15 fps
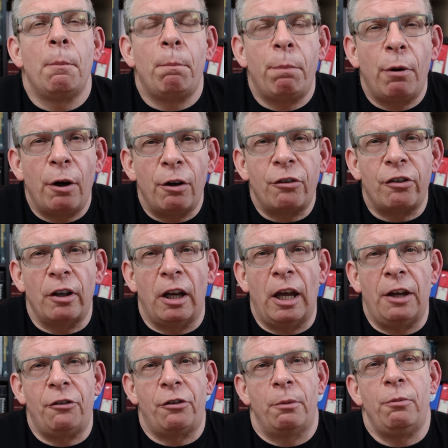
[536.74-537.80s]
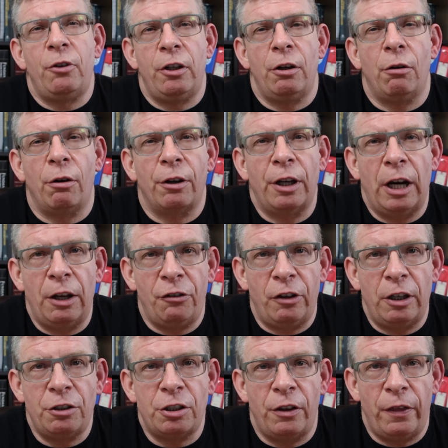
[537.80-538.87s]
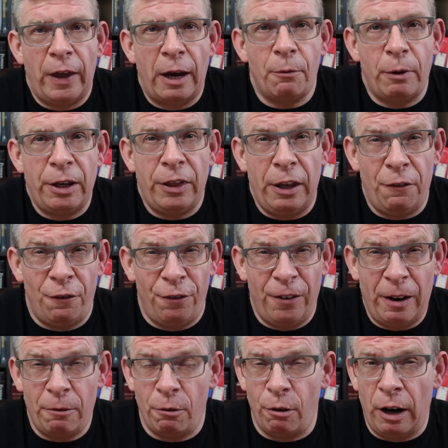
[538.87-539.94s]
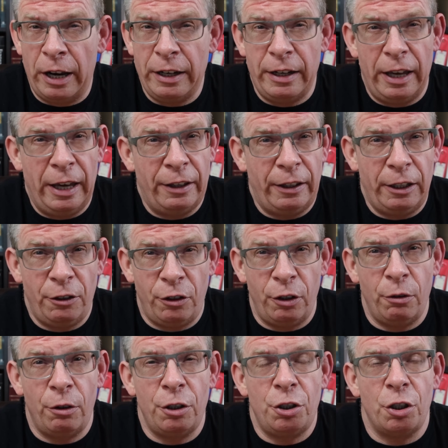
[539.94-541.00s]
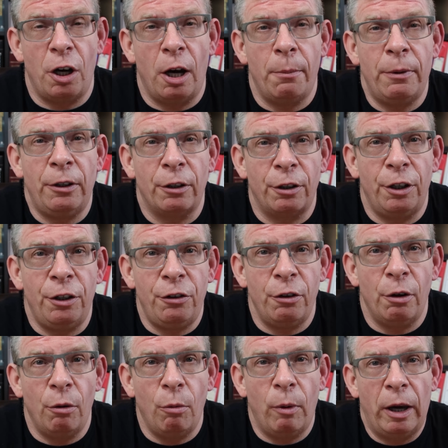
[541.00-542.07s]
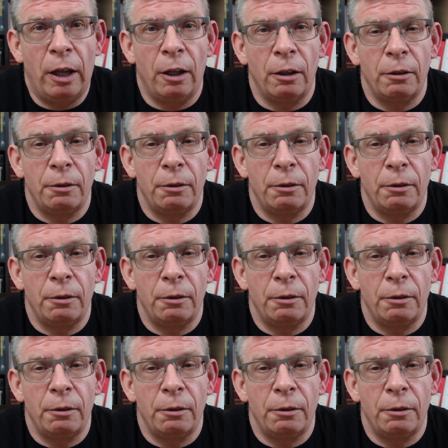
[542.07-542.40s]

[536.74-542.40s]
Personalize them to your organization. That way they fit right and they do the job and they're going to do it well.